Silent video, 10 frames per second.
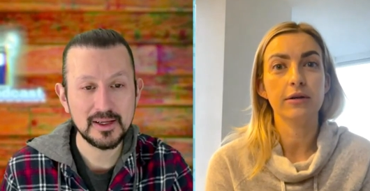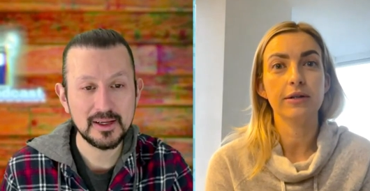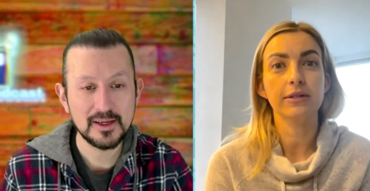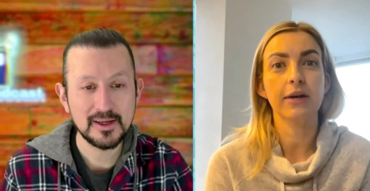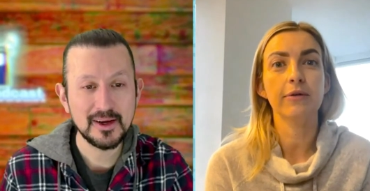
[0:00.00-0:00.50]

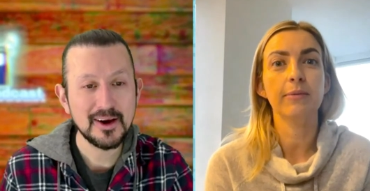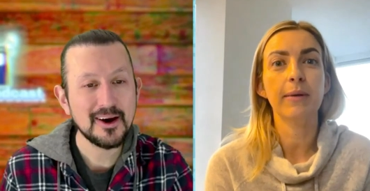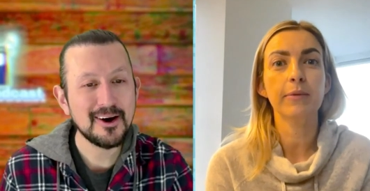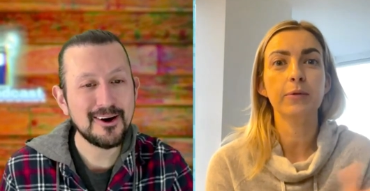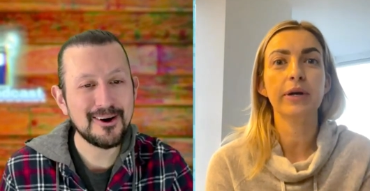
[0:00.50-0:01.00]
Speaker 1: because I
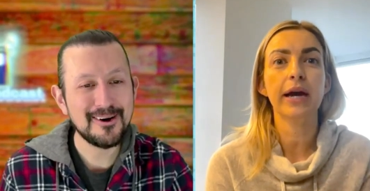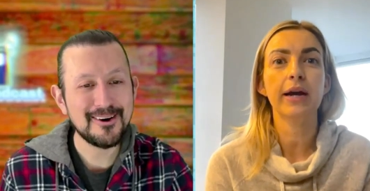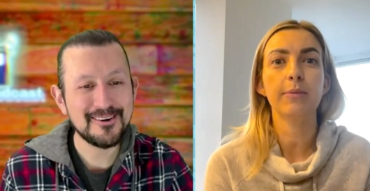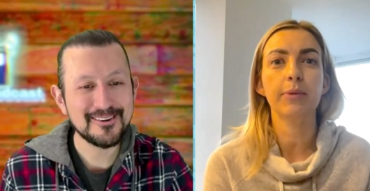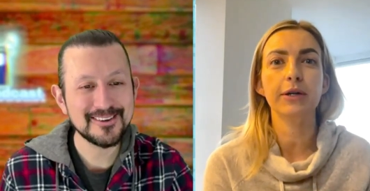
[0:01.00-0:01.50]
remember we had
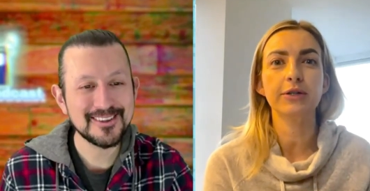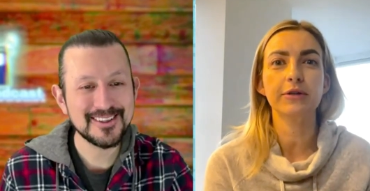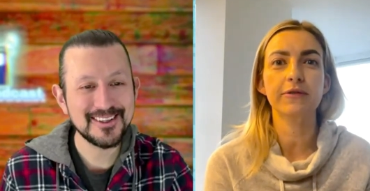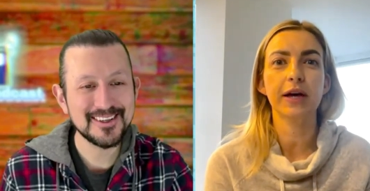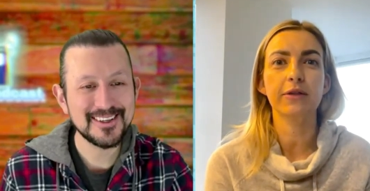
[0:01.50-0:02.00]
a bunch
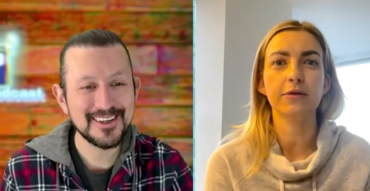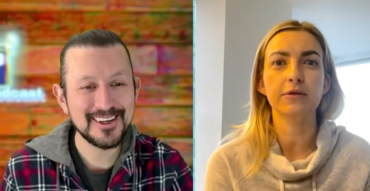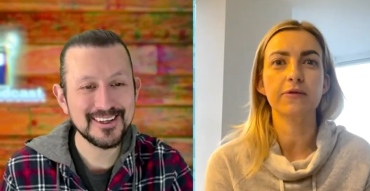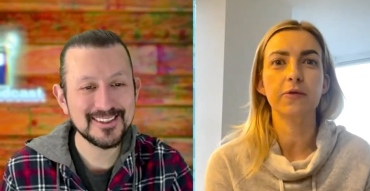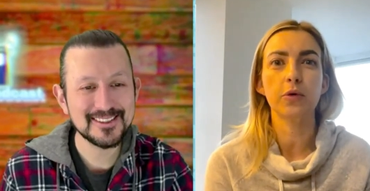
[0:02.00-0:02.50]
of like those
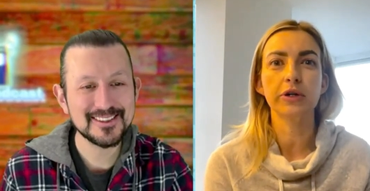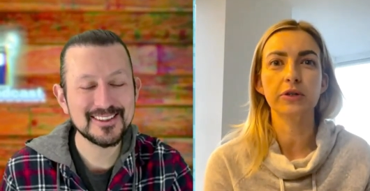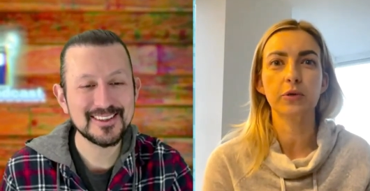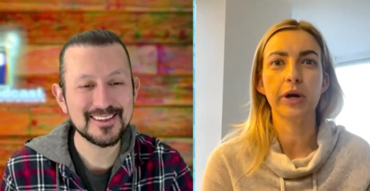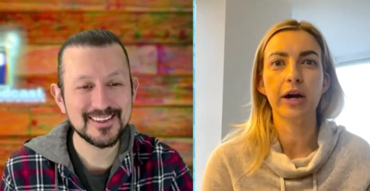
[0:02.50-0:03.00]
four
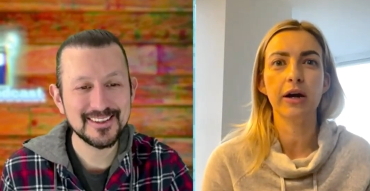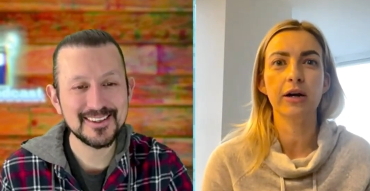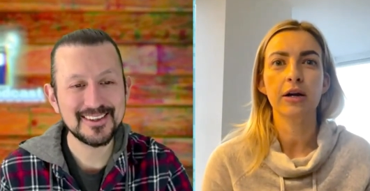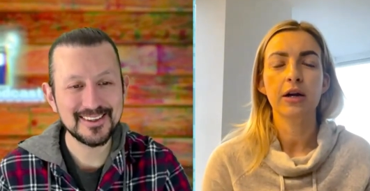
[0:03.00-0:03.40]
square